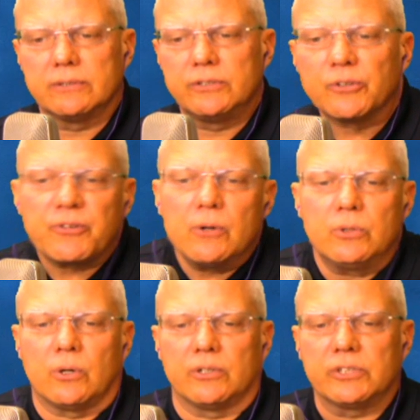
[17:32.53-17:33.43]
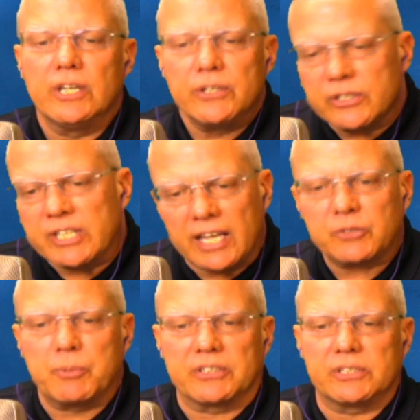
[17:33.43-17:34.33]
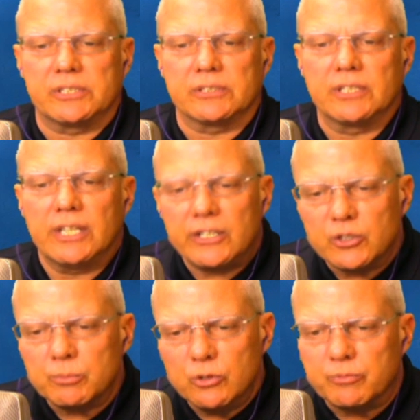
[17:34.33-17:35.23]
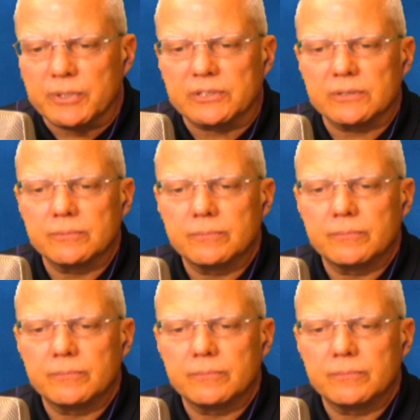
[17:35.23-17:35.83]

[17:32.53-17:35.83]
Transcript: your phone calls, your text messages, and your movements.